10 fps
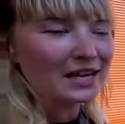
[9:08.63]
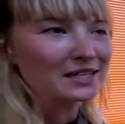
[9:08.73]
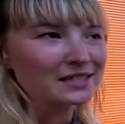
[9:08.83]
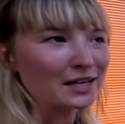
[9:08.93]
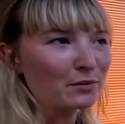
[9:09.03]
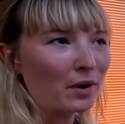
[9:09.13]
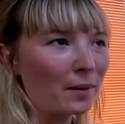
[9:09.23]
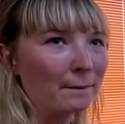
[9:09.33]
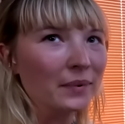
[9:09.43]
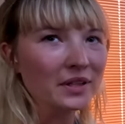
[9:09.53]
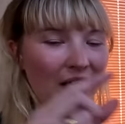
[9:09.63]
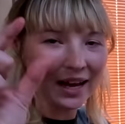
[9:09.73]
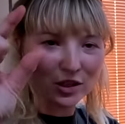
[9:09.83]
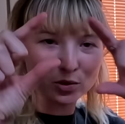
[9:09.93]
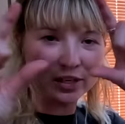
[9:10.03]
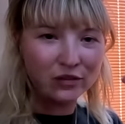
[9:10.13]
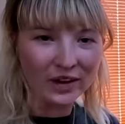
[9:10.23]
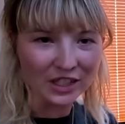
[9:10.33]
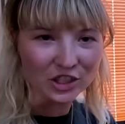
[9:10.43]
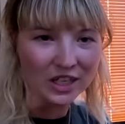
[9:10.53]
EC1, but the actual little
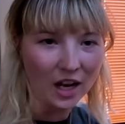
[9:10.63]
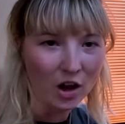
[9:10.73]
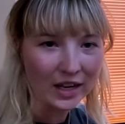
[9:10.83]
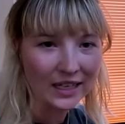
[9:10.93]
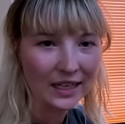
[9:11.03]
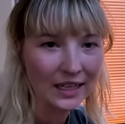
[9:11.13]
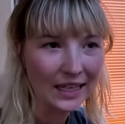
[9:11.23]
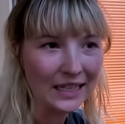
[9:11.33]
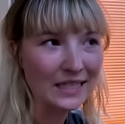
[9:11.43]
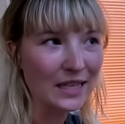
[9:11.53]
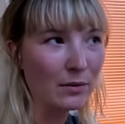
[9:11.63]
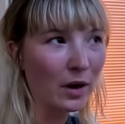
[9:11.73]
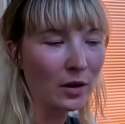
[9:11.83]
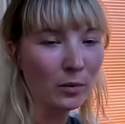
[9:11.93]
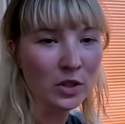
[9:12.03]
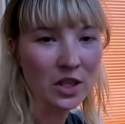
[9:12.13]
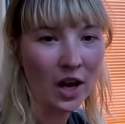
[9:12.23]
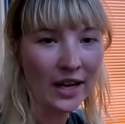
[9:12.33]
flashing light, EC1 was like